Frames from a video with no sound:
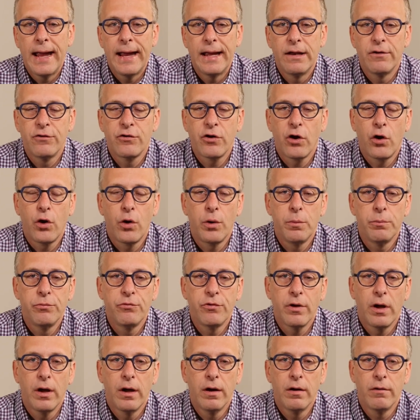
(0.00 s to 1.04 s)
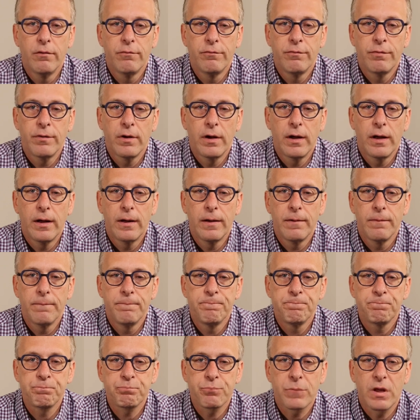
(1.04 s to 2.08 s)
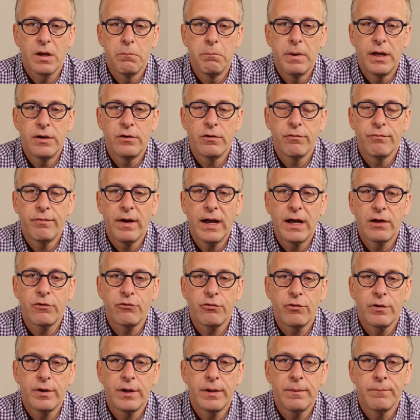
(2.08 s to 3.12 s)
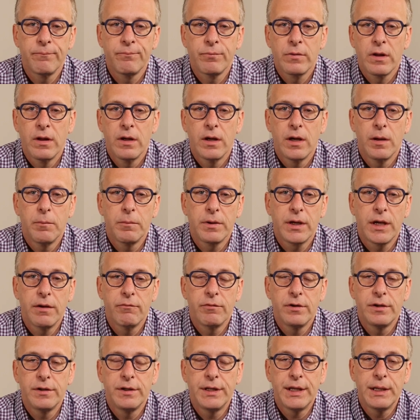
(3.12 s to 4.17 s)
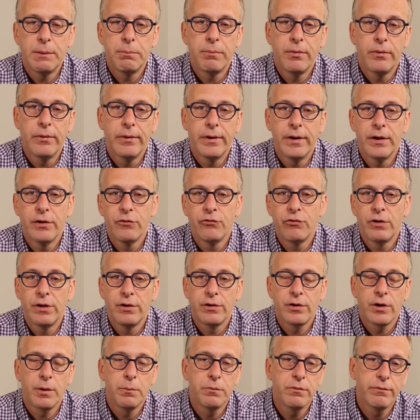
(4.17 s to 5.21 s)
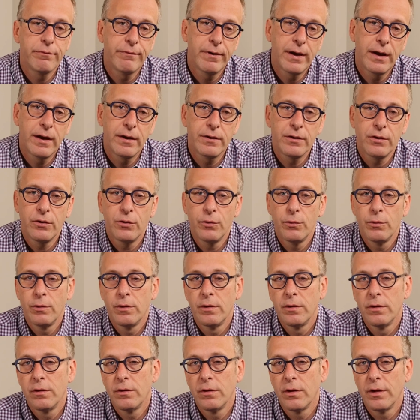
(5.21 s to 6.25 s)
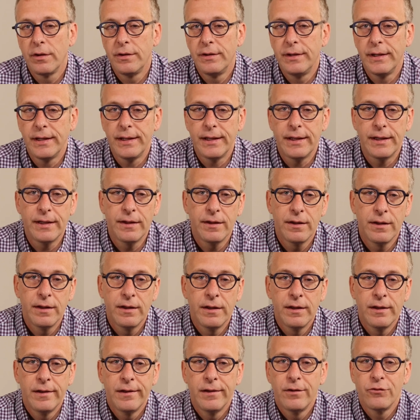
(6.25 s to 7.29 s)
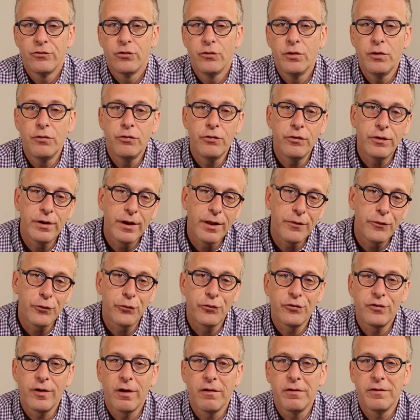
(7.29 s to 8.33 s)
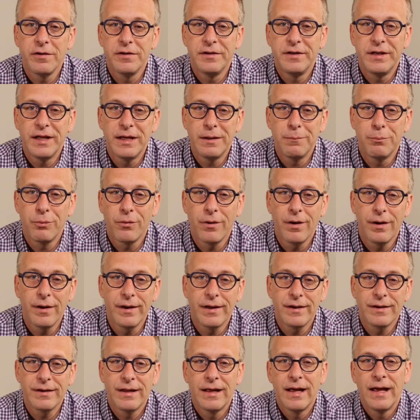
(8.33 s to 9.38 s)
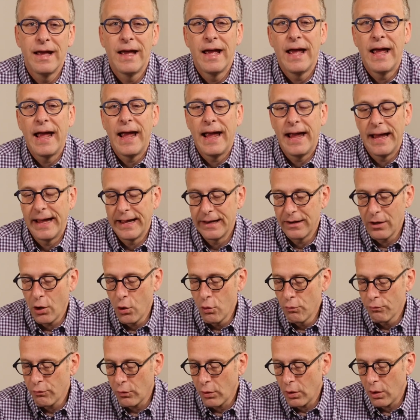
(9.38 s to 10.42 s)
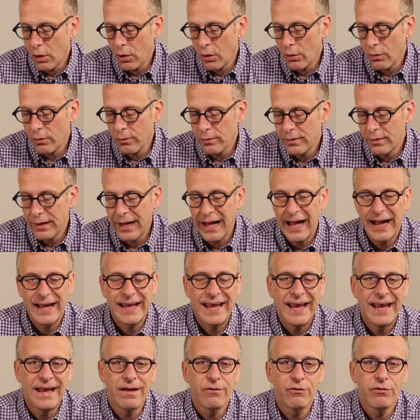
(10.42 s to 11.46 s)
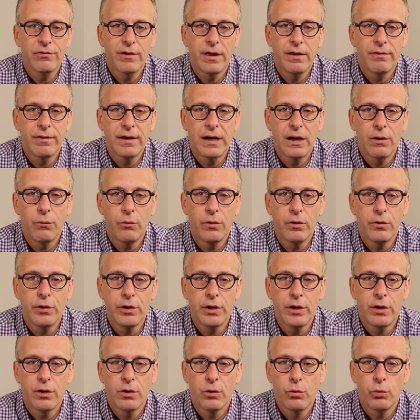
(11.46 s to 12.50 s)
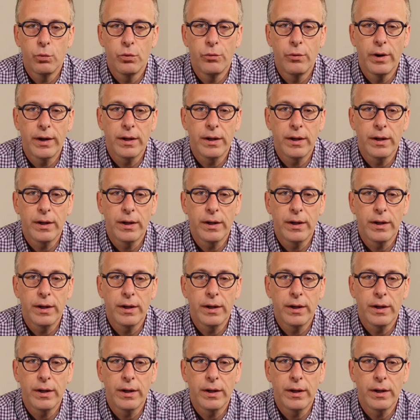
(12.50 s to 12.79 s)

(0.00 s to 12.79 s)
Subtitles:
In terms of manufacturing, I'm going to give it a D+. In terms of value, a D. So this is another solid D product. And overall, I can't say that I really would